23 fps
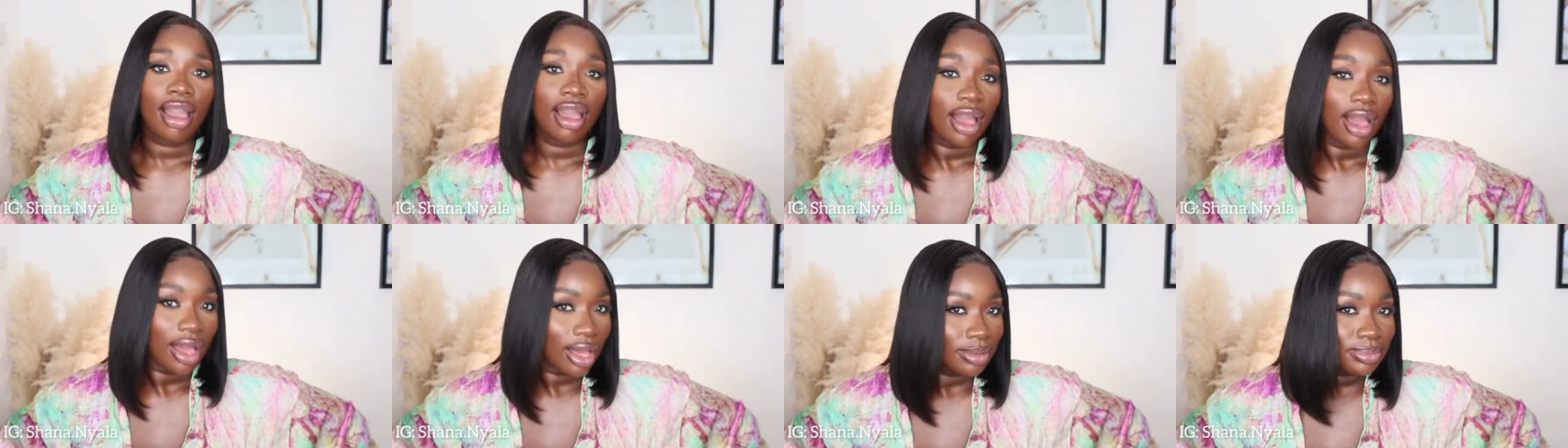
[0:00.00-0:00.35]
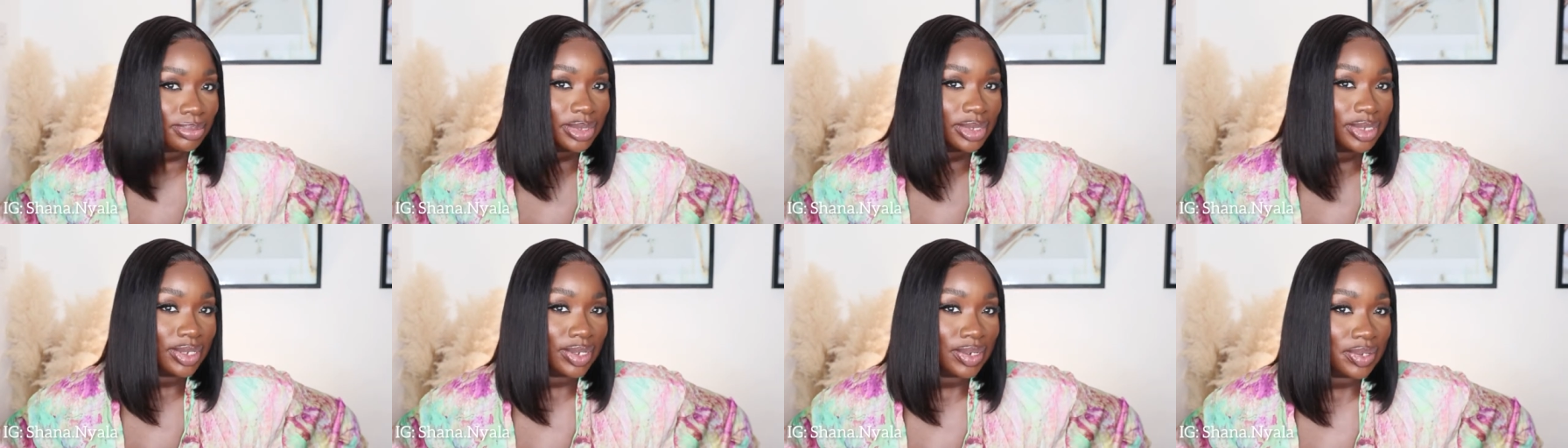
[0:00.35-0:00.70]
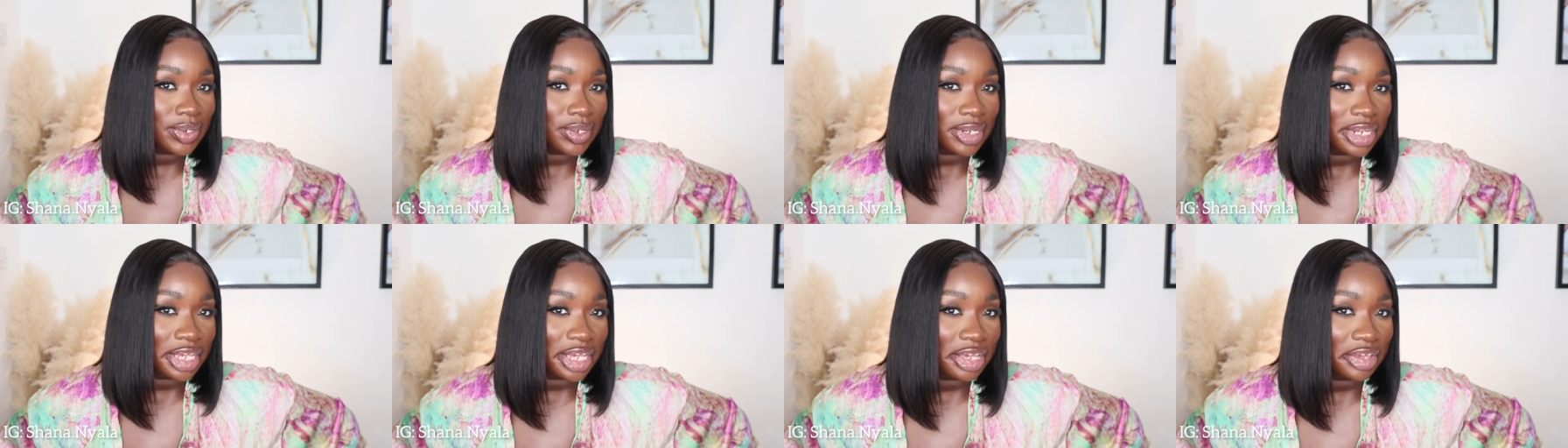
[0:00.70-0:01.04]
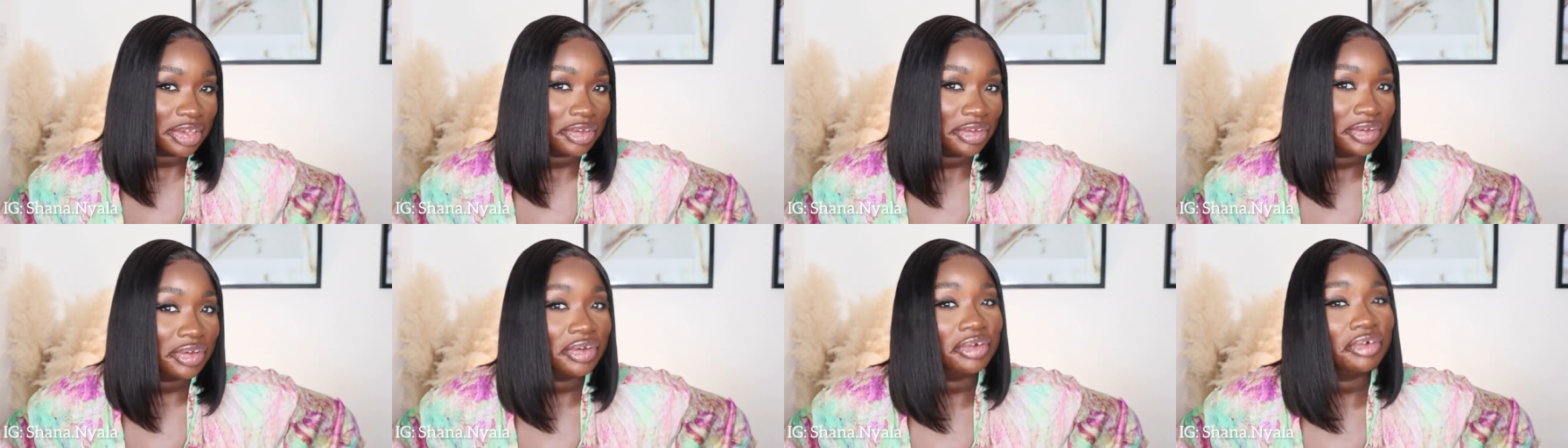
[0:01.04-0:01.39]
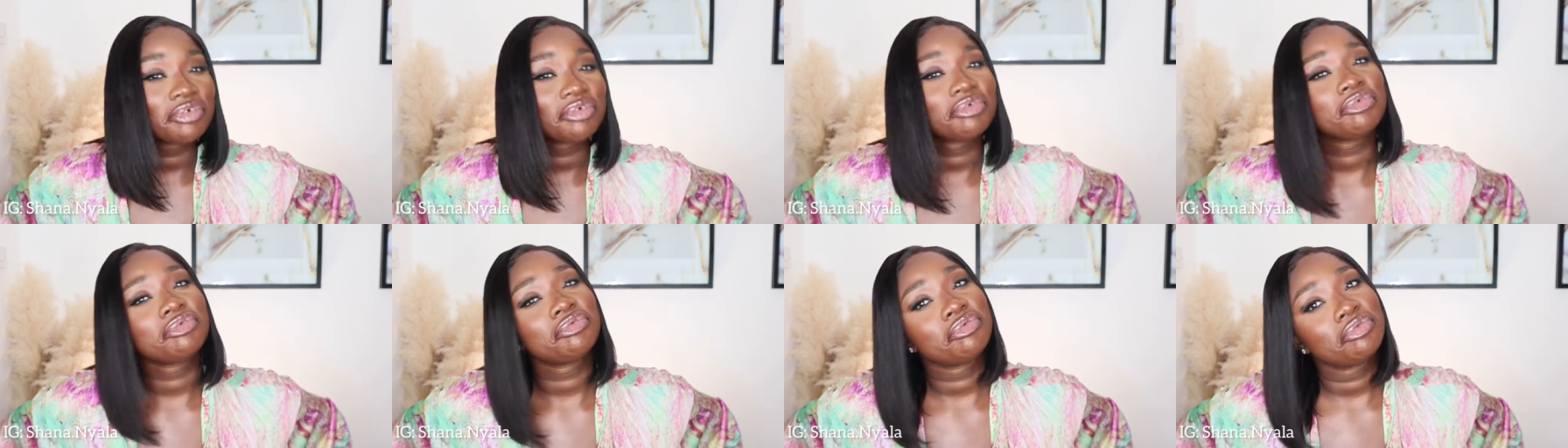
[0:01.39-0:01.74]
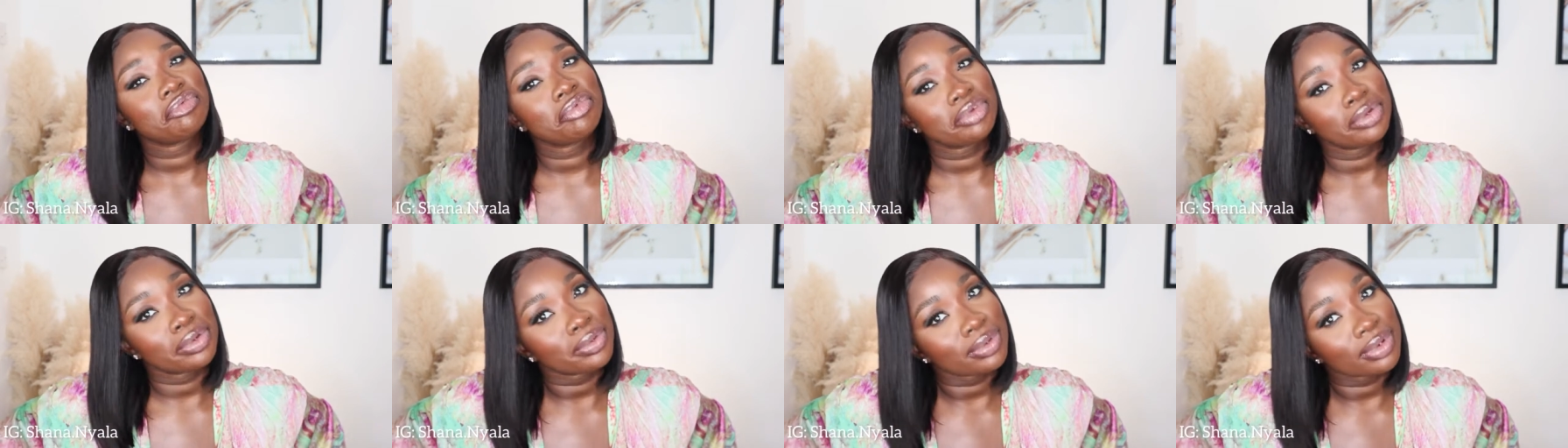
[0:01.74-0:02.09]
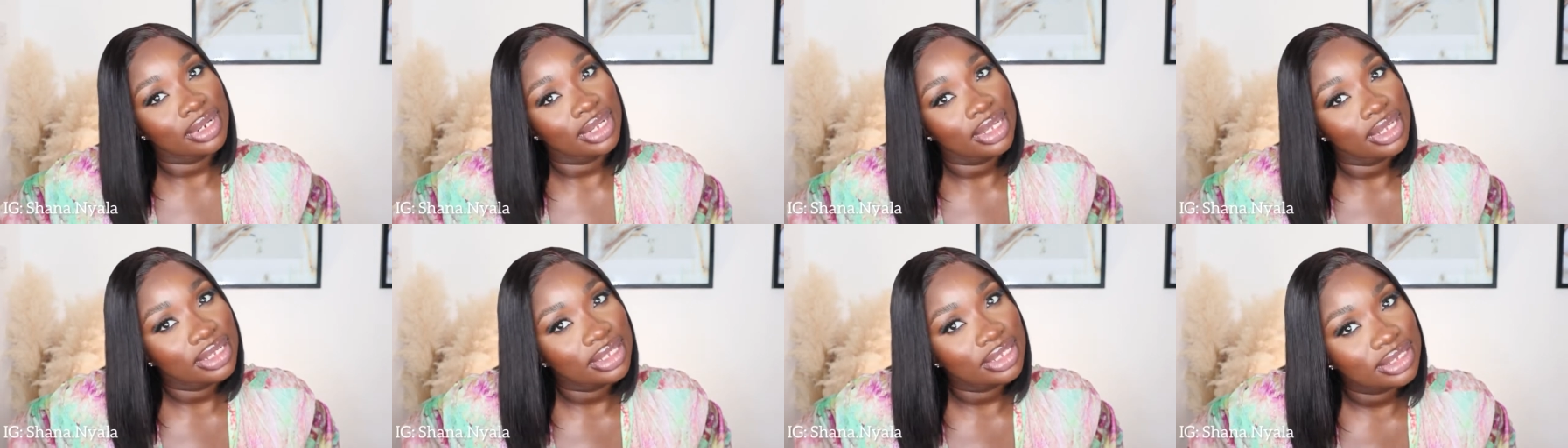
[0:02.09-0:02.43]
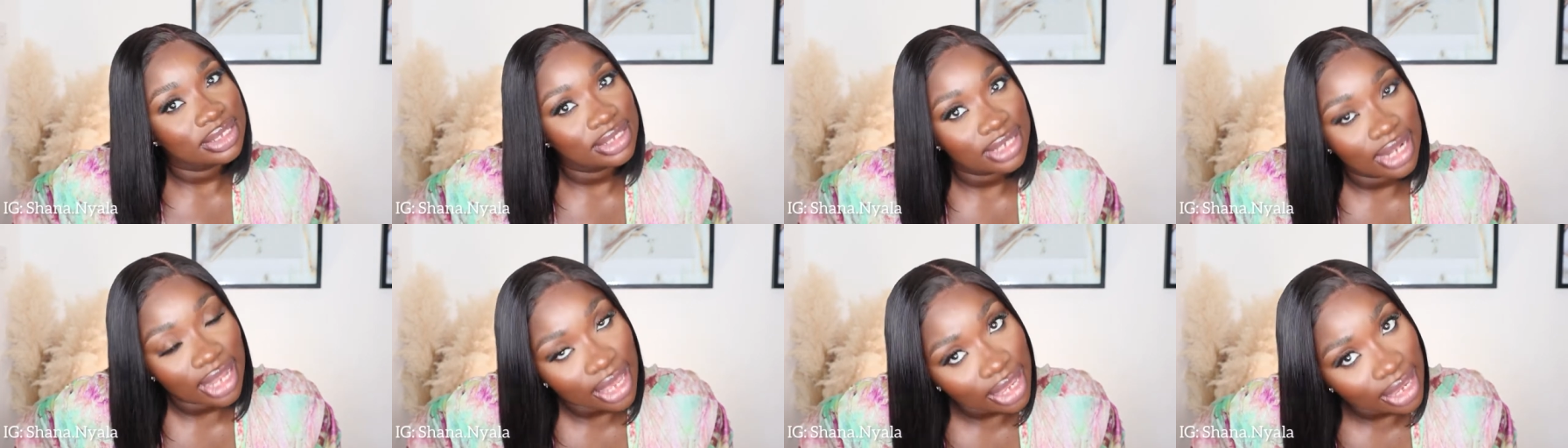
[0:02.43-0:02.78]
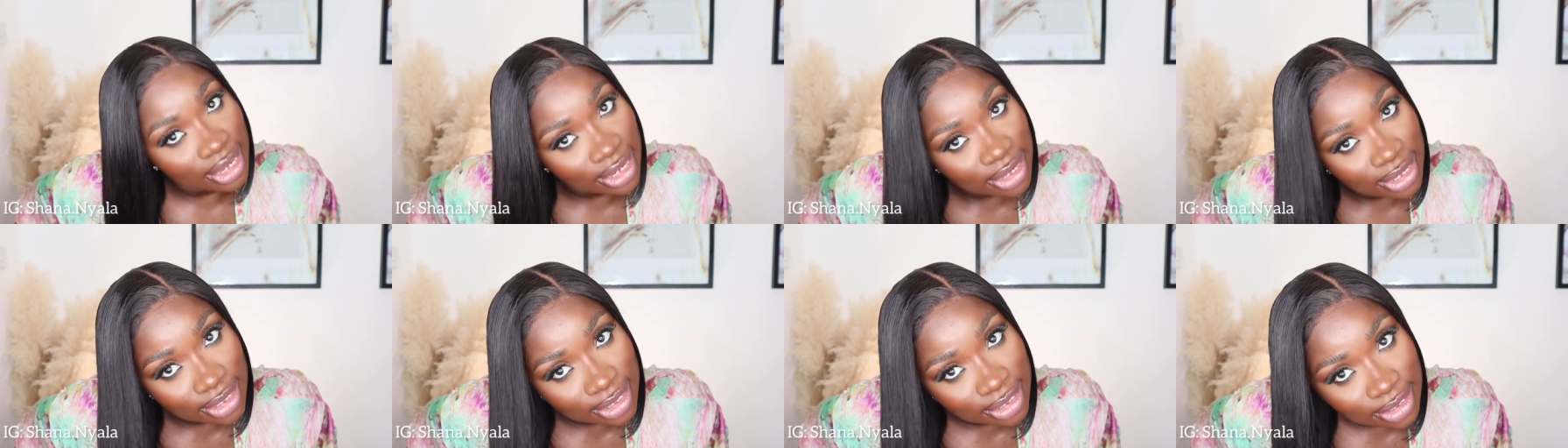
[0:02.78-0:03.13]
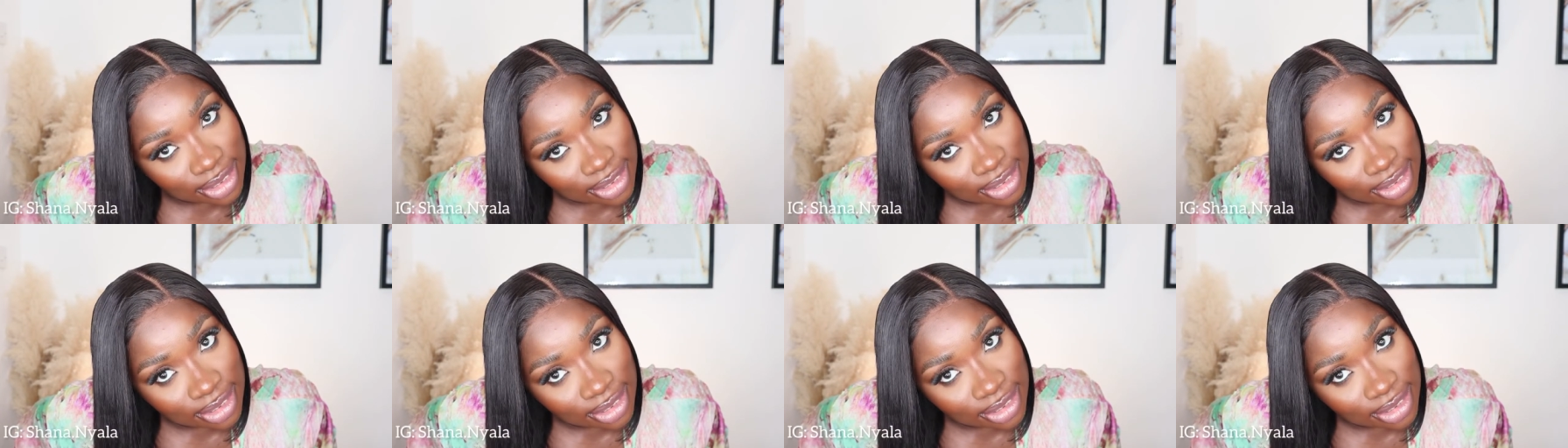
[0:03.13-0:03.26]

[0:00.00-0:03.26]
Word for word: absolutely flawless like